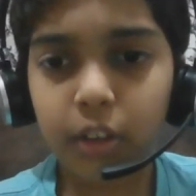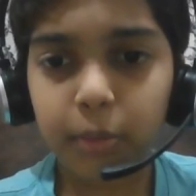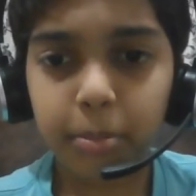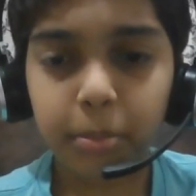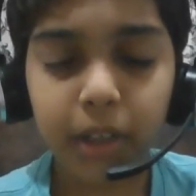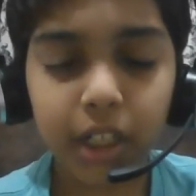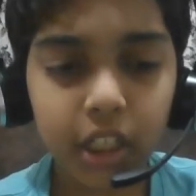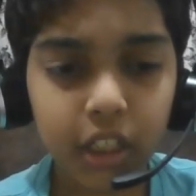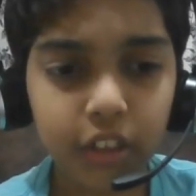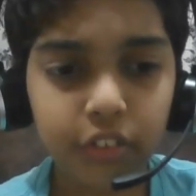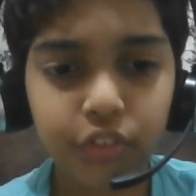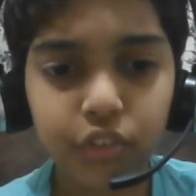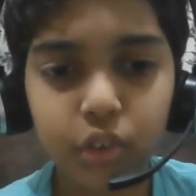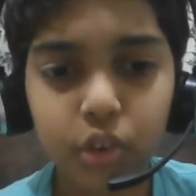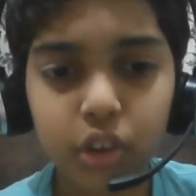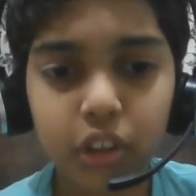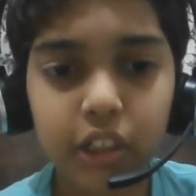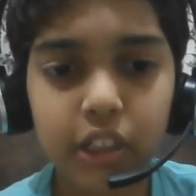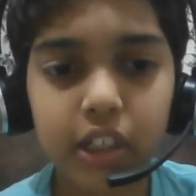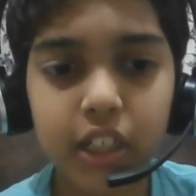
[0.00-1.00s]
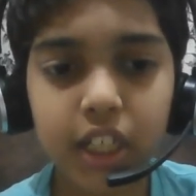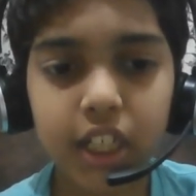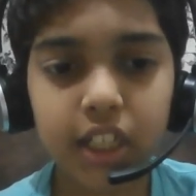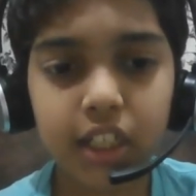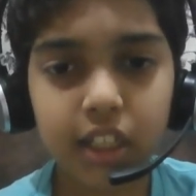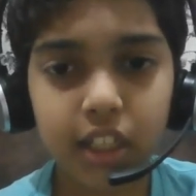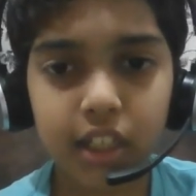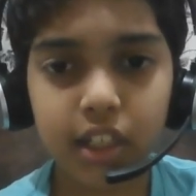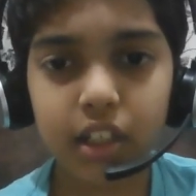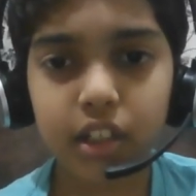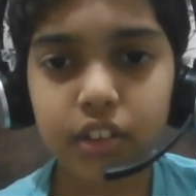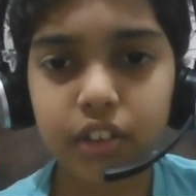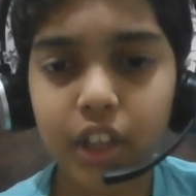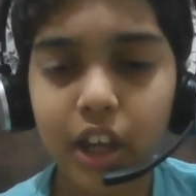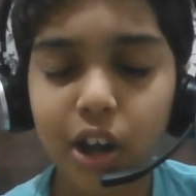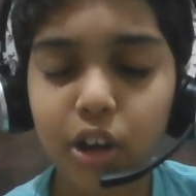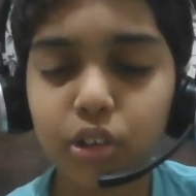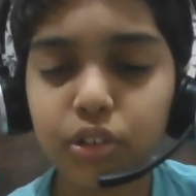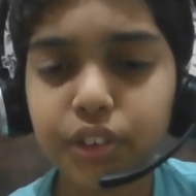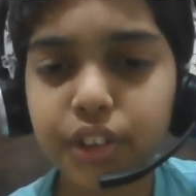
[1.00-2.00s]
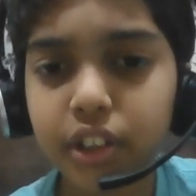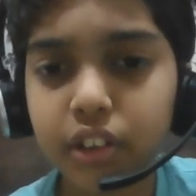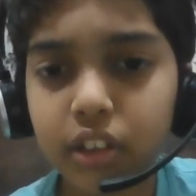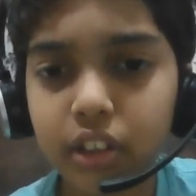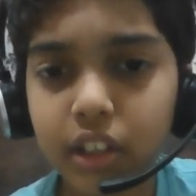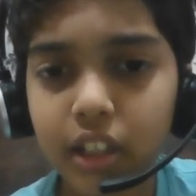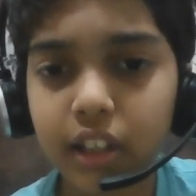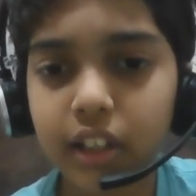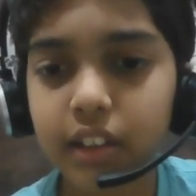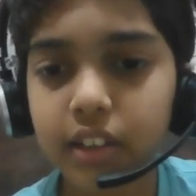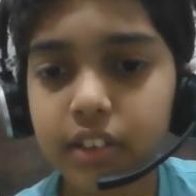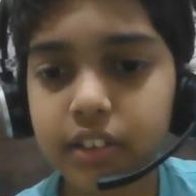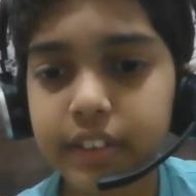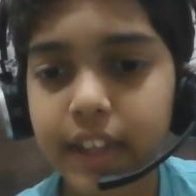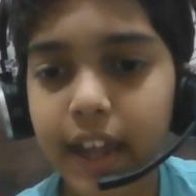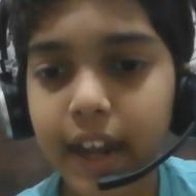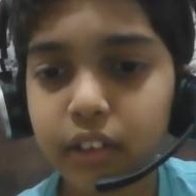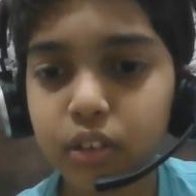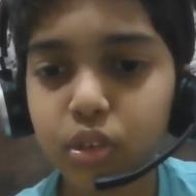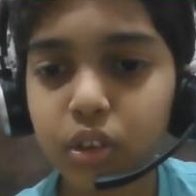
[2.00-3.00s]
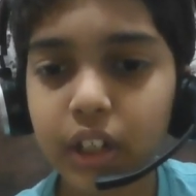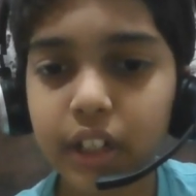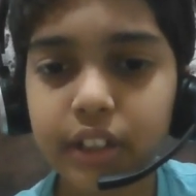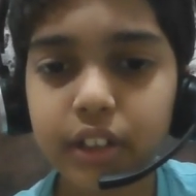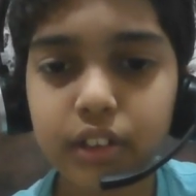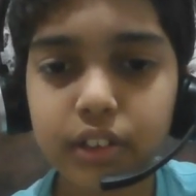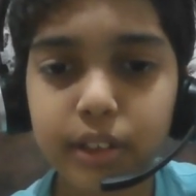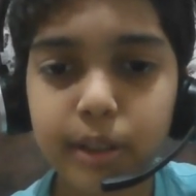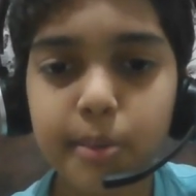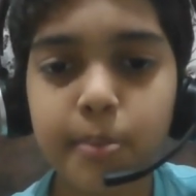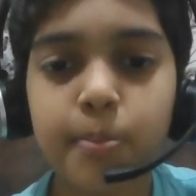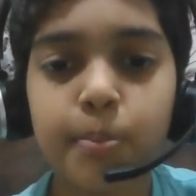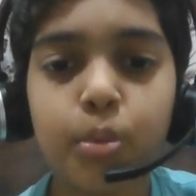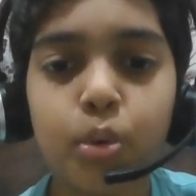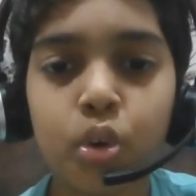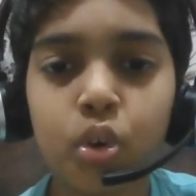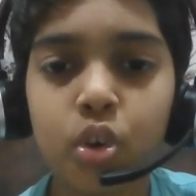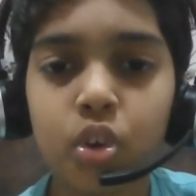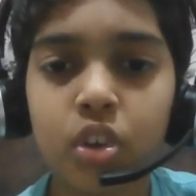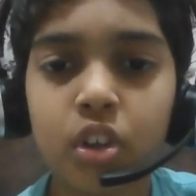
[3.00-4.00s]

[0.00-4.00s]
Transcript: But if you take, now the thing is that you get a tempo.